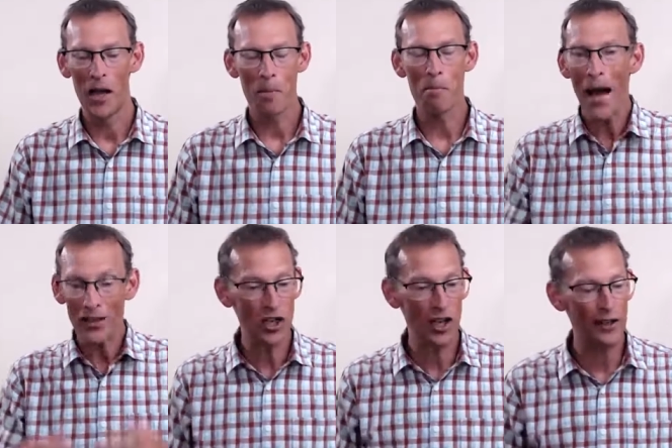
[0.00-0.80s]

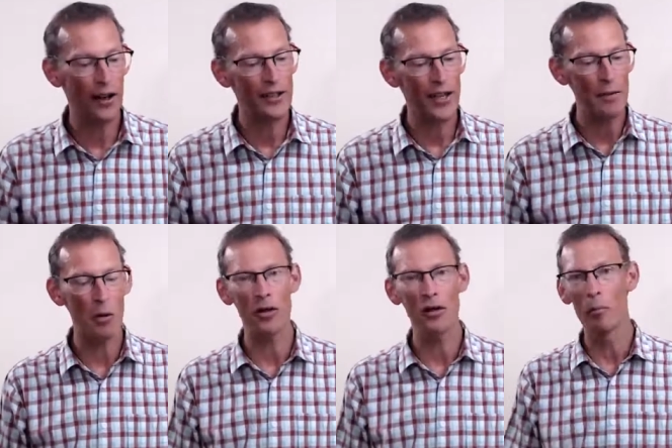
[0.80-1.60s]
magically, I came up
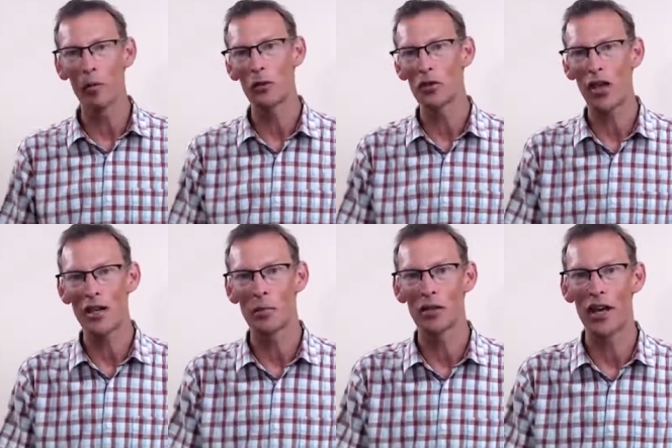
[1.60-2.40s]
with a number that was
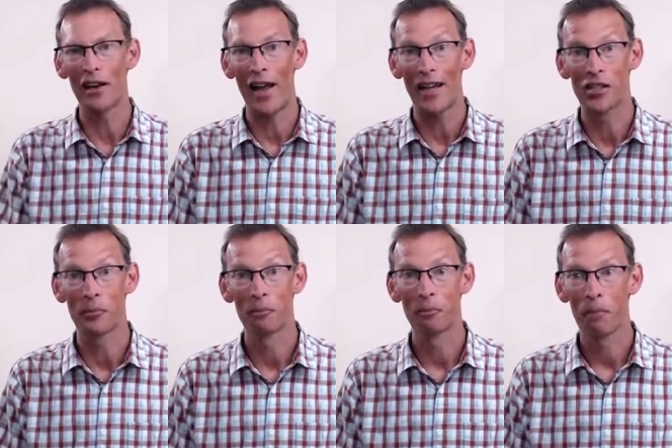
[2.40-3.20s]
10% less.
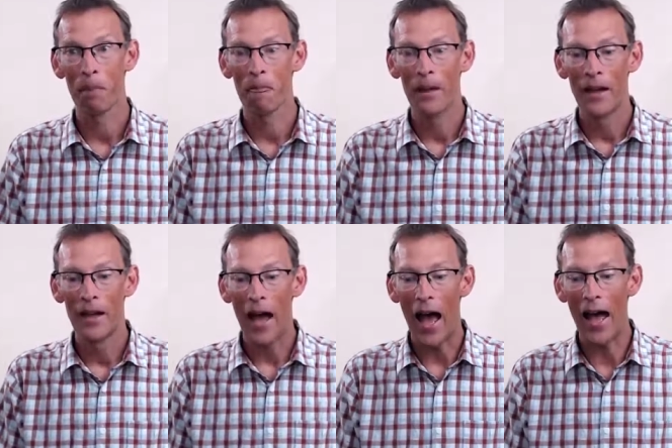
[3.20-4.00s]

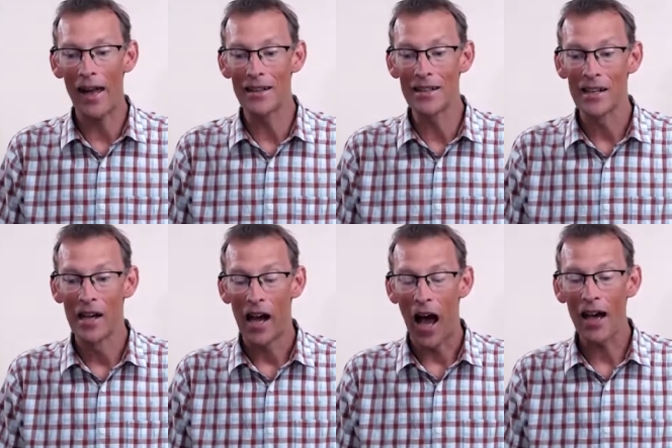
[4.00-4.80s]
And
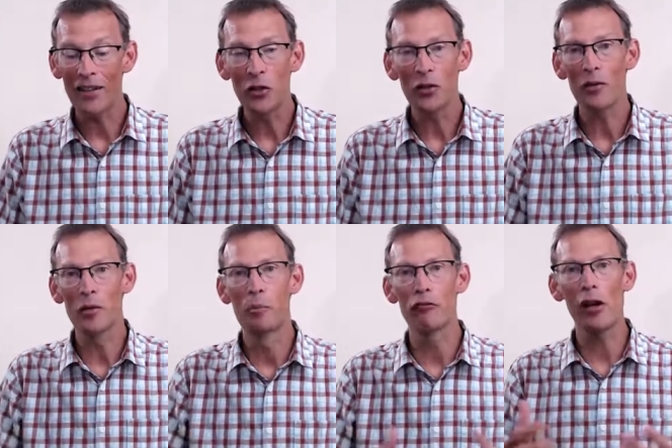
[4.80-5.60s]
I thought I was
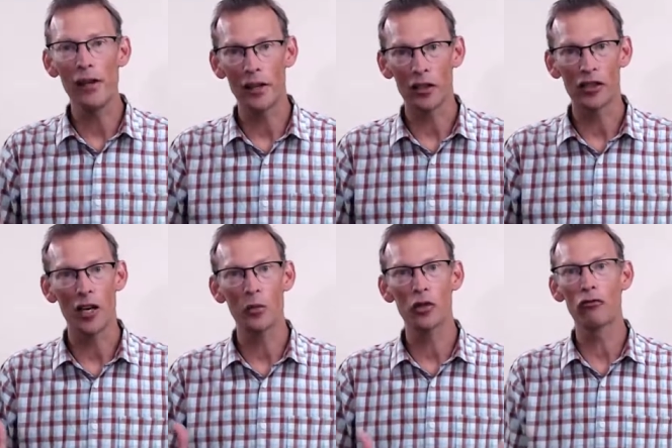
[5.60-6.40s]
brilliant because I
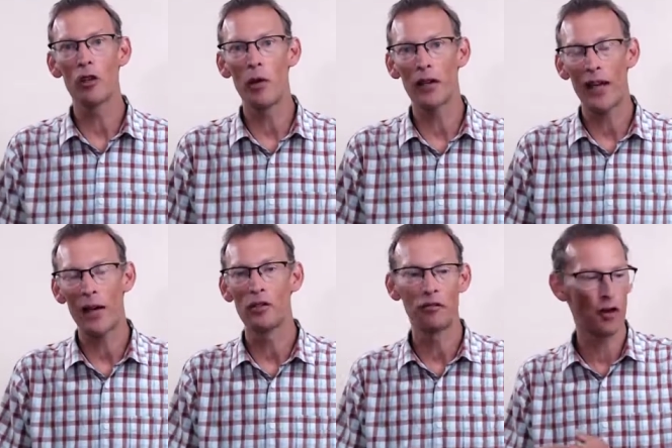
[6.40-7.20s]
was growing my
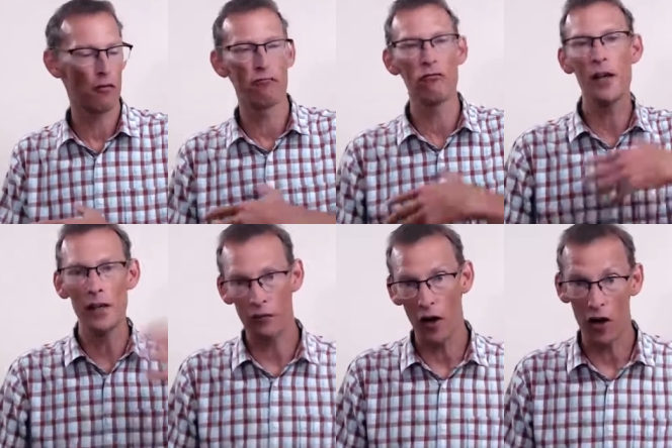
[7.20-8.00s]
accounting firm really
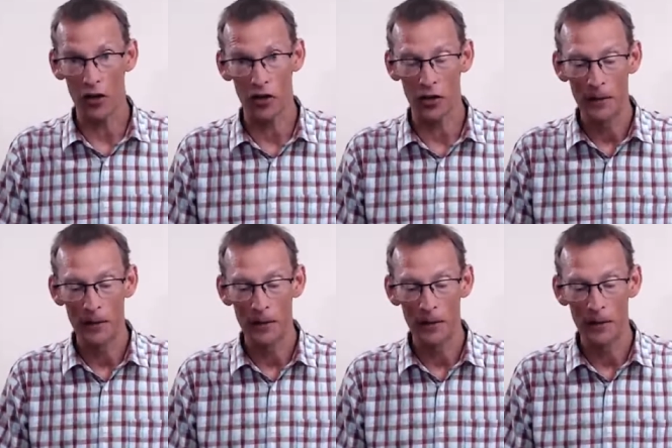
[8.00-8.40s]
fast.